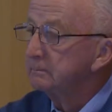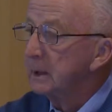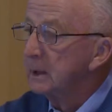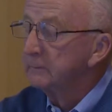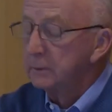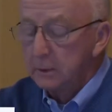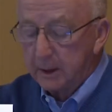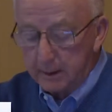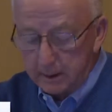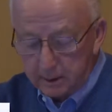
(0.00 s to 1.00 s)
Many of you,
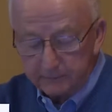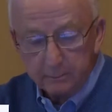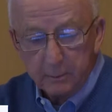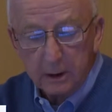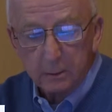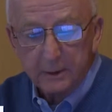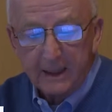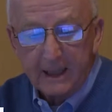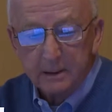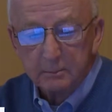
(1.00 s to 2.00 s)
I think, are familiar with
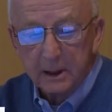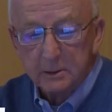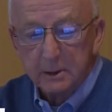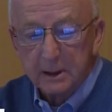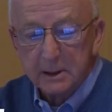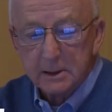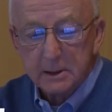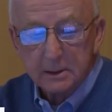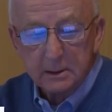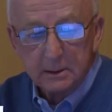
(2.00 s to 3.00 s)
the Haddon
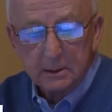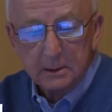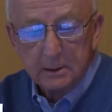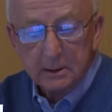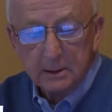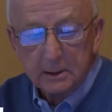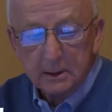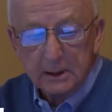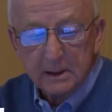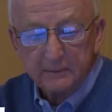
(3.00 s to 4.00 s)
matrix
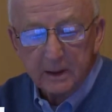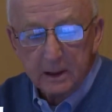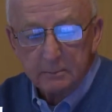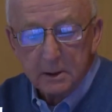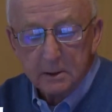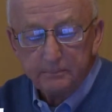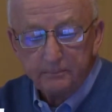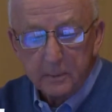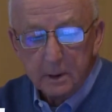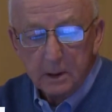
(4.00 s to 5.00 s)
that he developed.
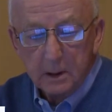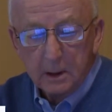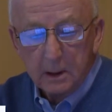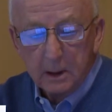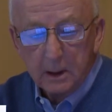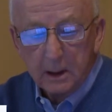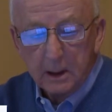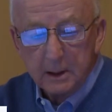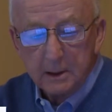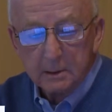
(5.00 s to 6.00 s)

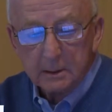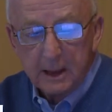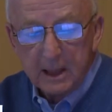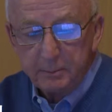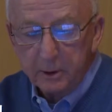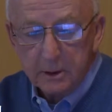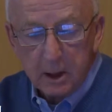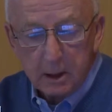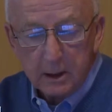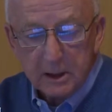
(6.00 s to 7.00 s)
And last but
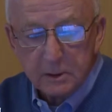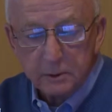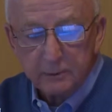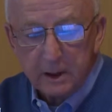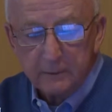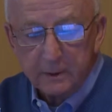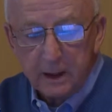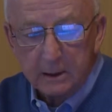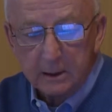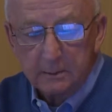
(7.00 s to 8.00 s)
not least was Ralph
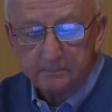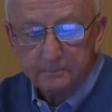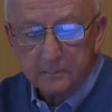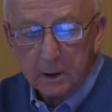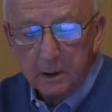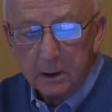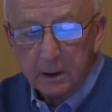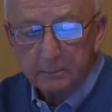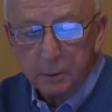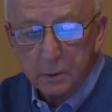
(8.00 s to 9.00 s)
Nader,
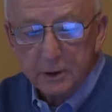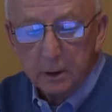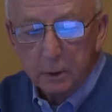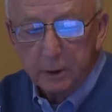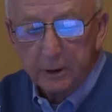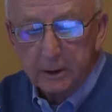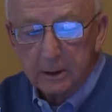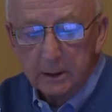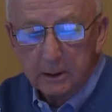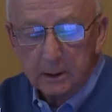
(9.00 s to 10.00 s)
who was a
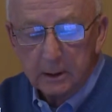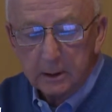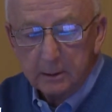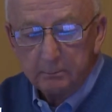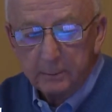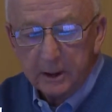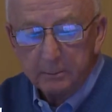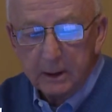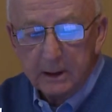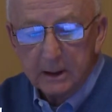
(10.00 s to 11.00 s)
lawyer
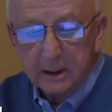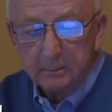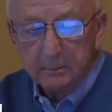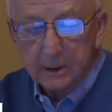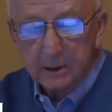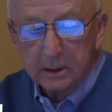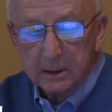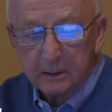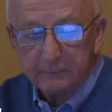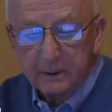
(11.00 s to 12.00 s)
but became
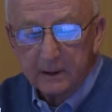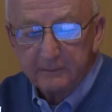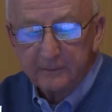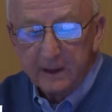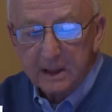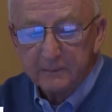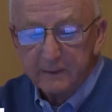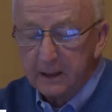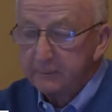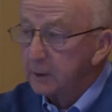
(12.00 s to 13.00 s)
a very effective
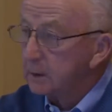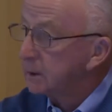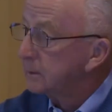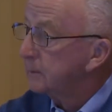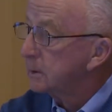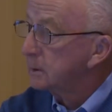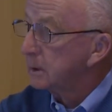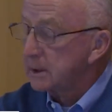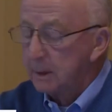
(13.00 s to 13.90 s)
advocate for doing